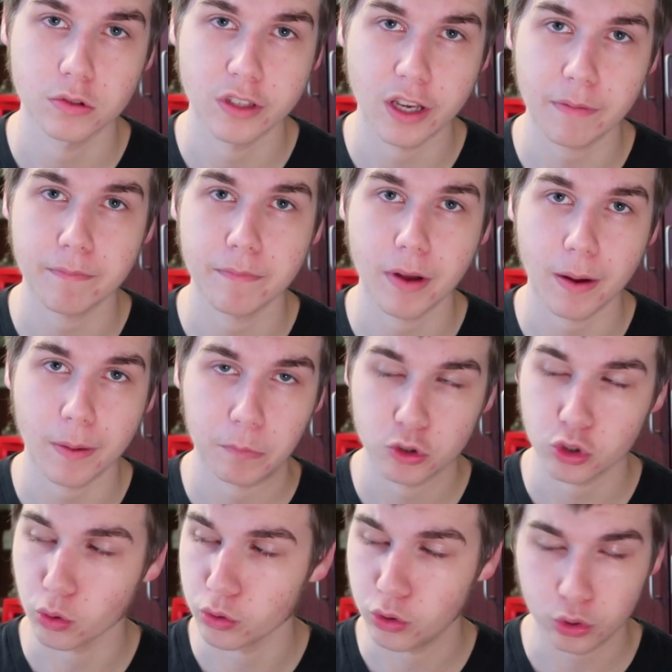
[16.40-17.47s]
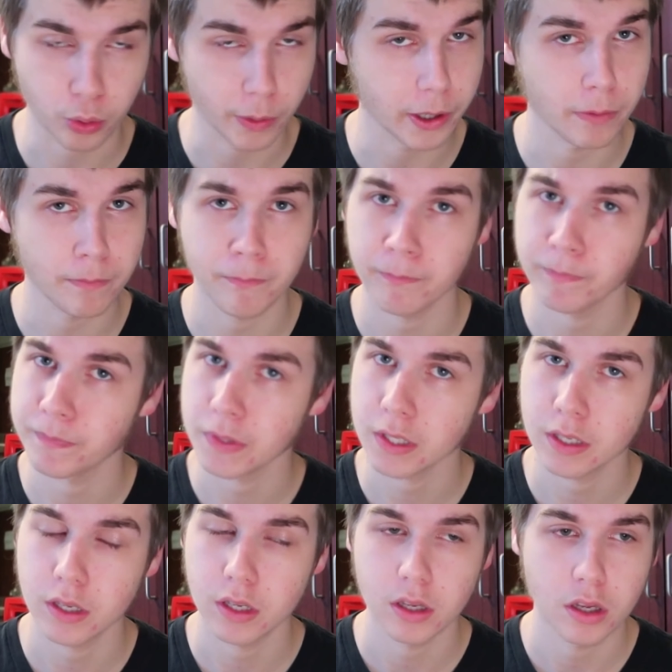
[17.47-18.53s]
Yeah, scroll to Twitter.
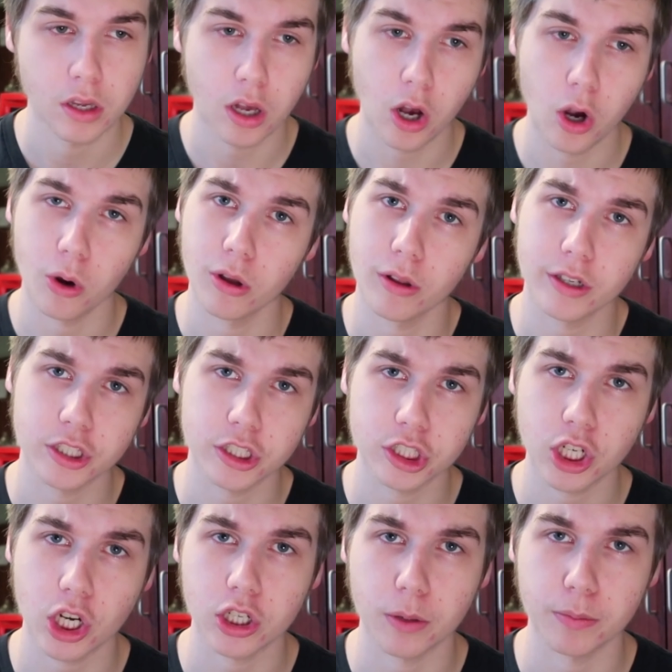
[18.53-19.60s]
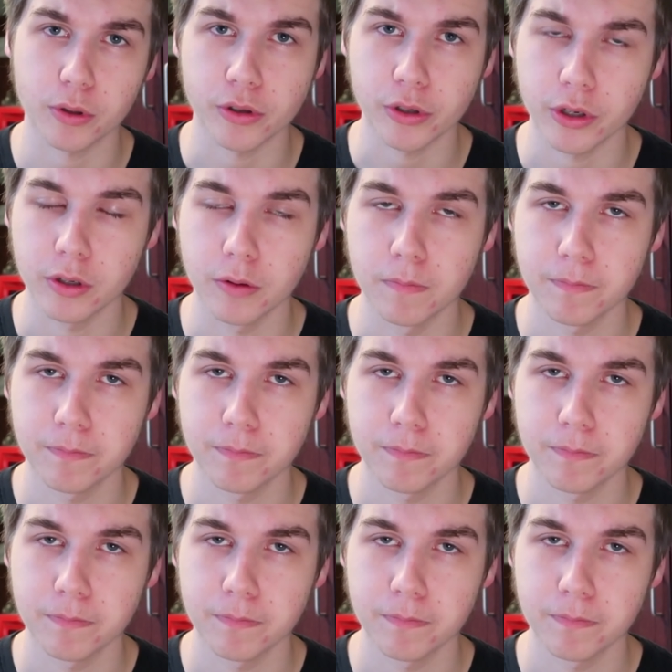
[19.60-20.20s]
Oh, Electric Shock uploaded.